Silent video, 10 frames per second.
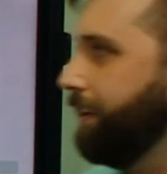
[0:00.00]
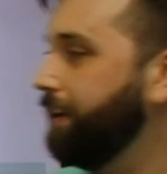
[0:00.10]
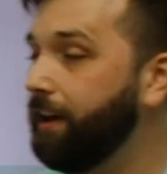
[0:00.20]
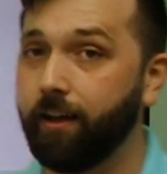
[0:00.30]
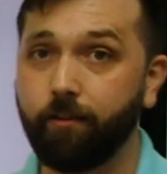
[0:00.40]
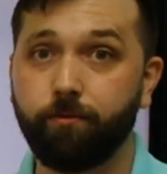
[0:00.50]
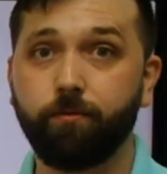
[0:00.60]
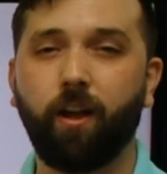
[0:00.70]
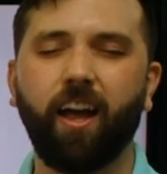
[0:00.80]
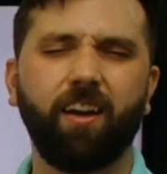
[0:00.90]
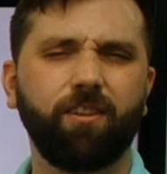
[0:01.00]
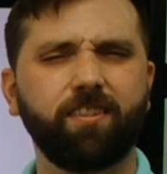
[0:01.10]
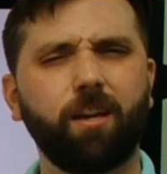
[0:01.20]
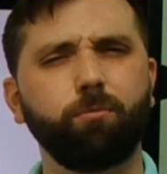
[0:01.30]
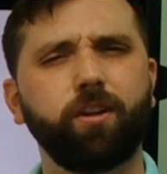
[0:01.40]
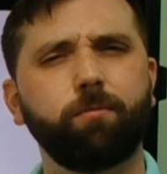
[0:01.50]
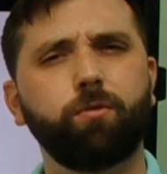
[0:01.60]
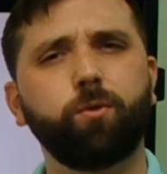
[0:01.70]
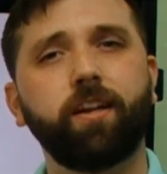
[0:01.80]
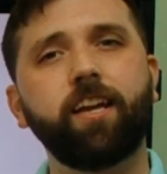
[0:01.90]
I have it separated
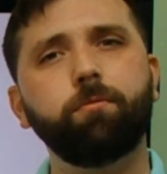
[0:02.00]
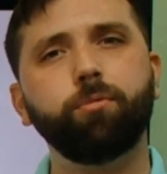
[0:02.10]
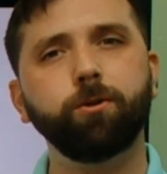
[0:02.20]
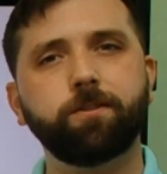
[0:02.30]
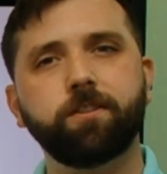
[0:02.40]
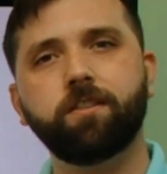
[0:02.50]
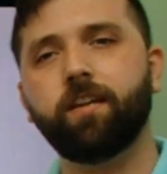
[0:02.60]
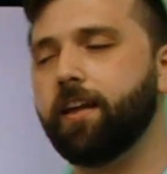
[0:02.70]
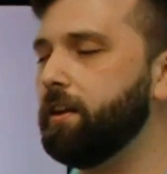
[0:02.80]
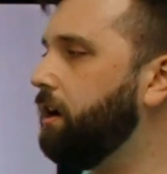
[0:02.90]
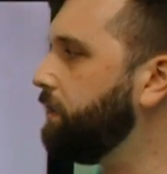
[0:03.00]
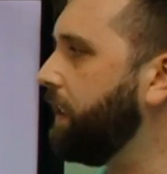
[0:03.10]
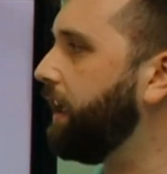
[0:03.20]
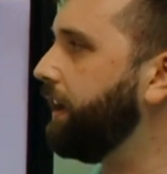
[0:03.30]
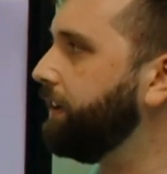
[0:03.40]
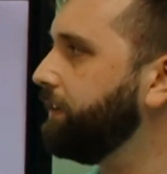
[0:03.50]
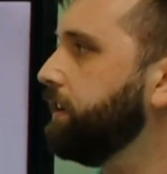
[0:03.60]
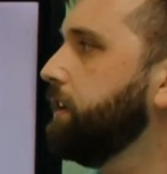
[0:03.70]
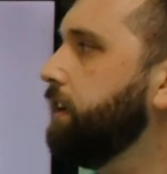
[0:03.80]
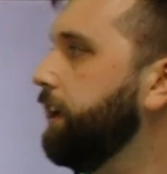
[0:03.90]
between in-person and online.
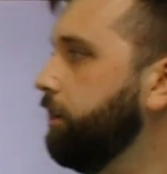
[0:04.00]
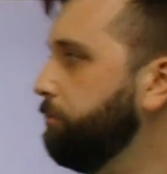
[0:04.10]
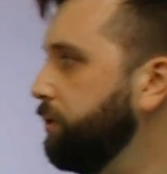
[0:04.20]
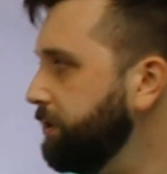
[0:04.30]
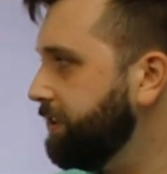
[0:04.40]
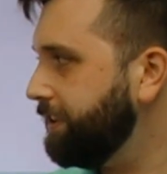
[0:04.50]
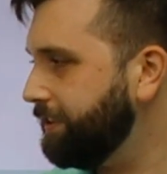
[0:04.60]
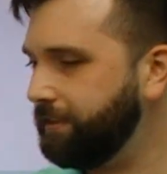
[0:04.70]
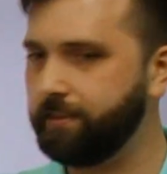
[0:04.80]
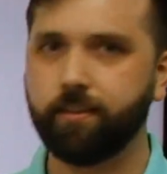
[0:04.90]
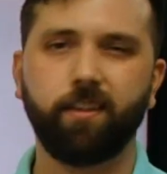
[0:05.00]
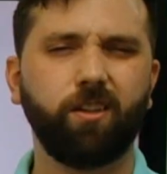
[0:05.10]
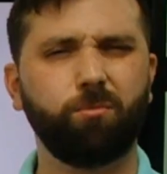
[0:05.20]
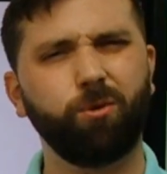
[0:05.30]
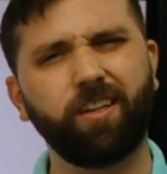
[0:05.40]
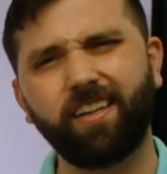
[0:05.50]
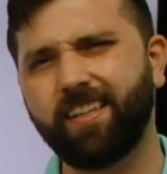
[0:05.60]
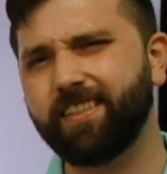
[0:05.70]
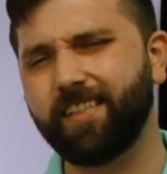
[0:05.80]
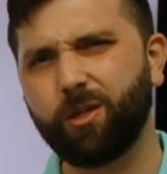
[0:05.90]
In person, it's pretty
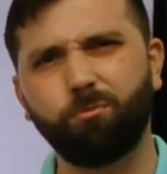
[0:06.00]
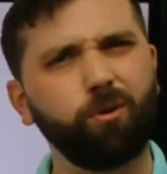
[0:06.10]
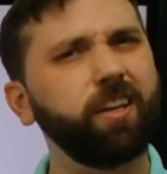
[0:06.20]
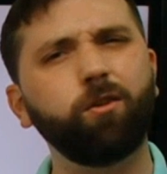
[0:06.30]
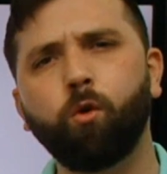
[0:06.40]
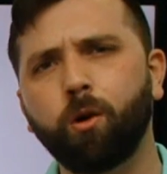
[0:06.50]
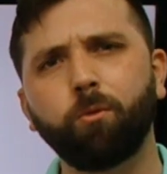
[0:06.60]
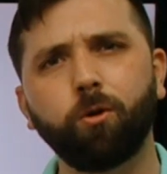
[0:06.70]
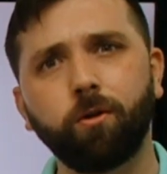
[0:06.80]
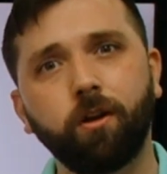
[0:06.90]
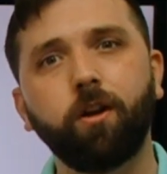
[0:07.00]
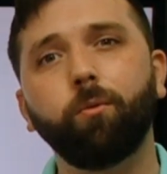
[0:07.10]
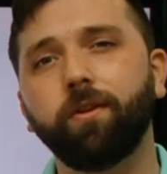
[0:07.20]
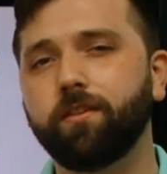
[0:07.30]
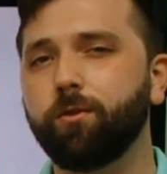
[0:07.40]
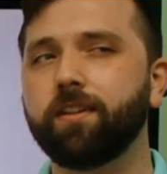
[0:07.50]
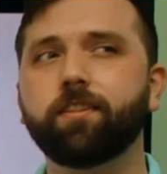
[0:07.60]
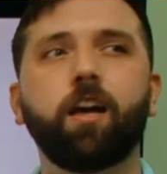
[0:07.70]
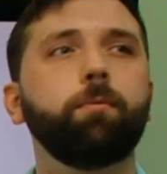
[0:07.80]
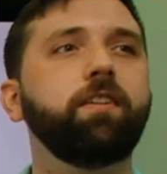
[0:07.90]
easy, pretty normal. When students
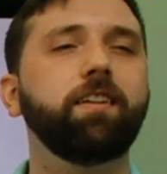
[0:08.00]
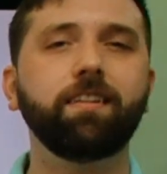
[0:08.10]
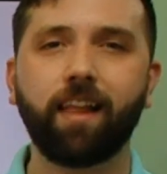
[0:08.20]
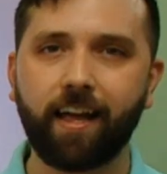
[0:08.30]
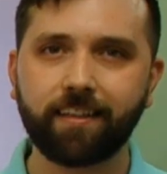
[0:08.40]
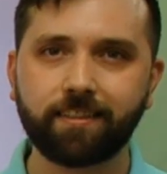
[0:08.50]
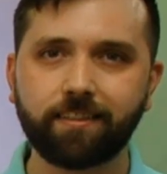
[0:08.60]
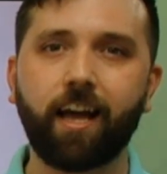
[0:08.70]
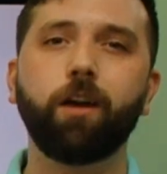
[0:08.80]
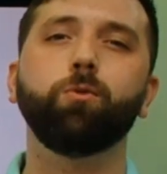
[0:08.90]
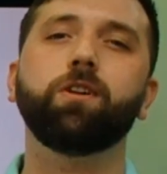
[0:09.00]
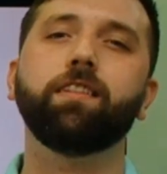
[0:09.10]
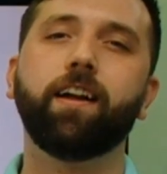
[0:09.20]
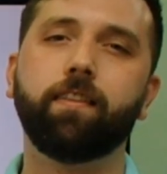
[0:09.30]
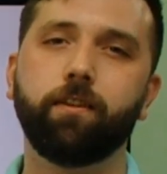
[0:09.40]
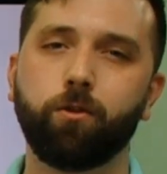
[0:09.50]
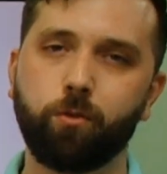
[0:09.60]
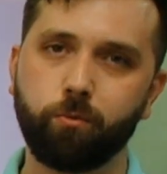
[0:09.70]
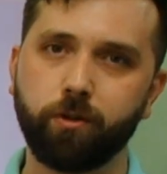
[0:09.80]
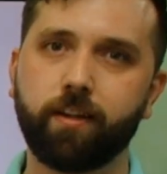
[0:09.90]
come into class, I will collect their
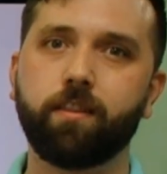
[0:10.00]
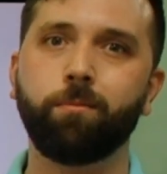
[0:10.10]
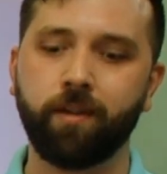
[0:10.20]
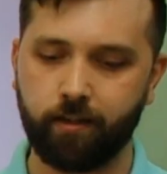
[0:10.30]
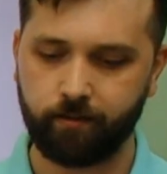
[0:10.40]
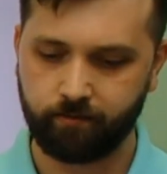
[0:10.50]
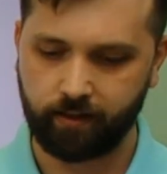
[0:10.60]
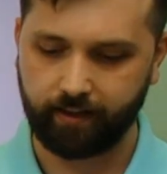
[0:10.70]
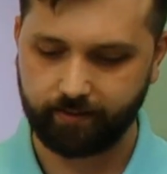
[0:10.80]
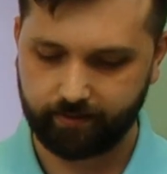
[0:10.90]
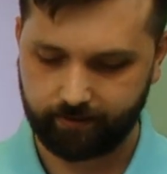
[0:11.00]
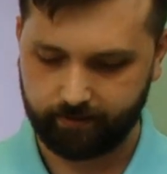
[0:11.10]
homework at the beginning of class.